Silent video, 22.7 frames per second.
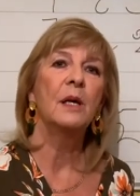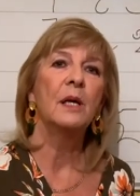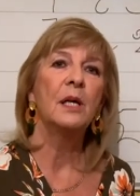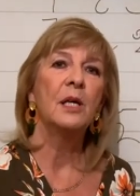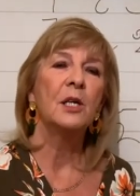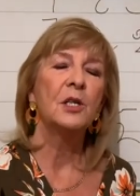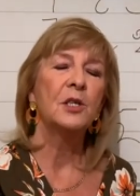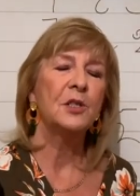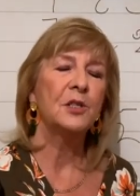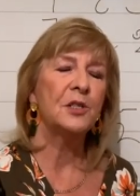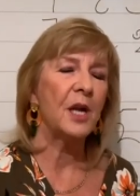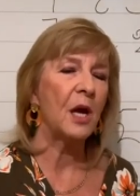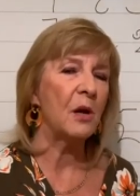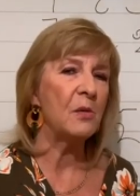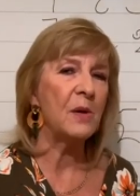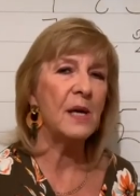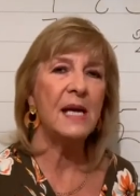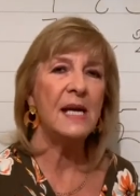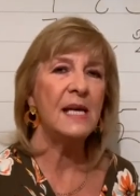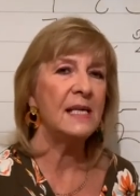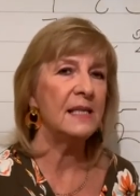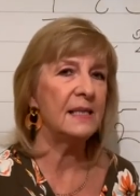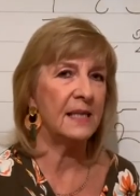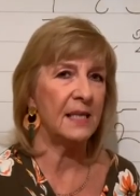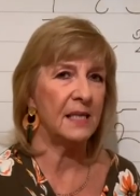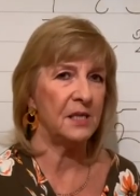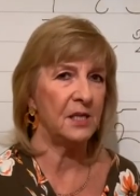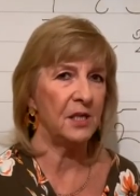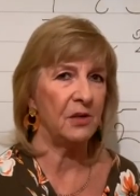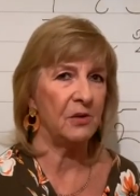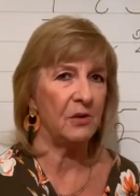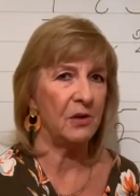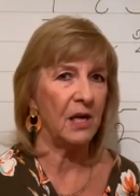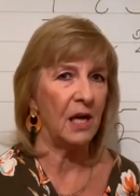so easy to
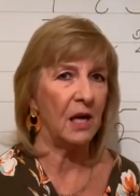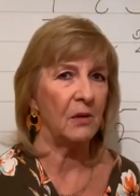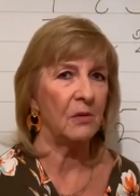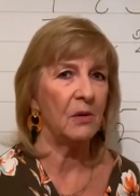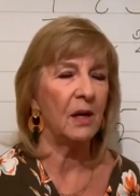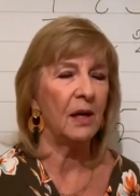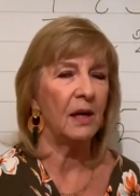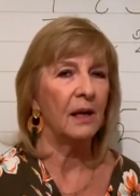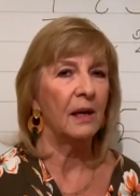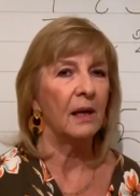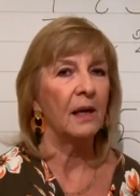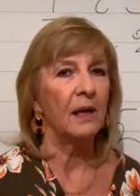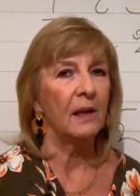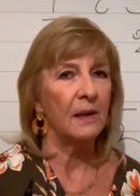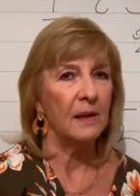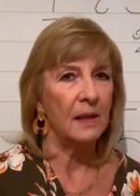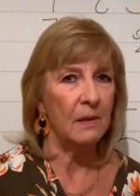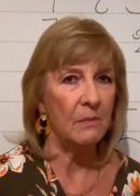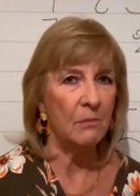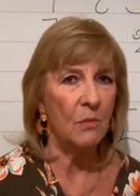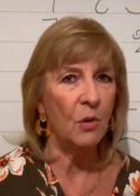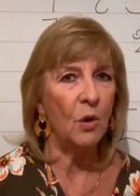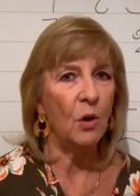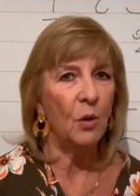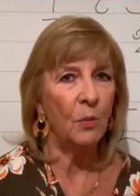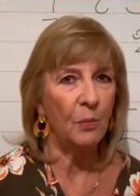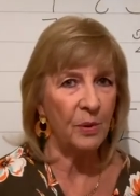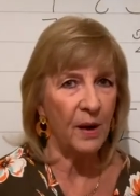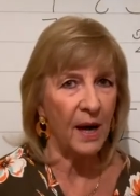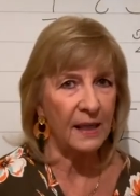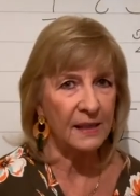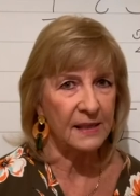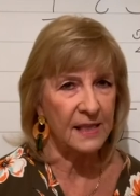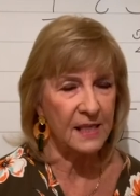you the more
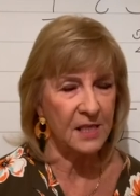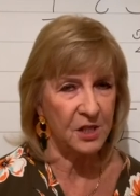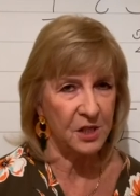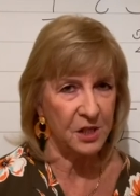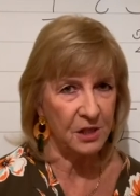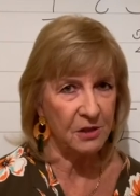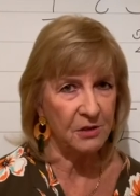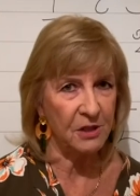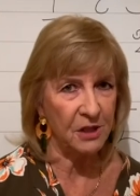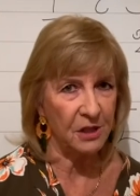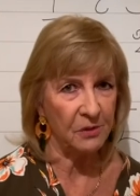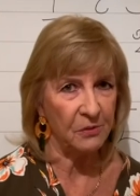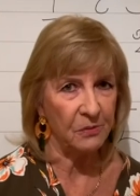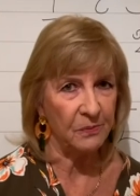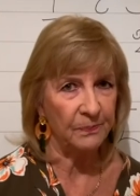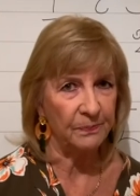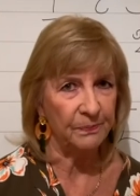practice you do.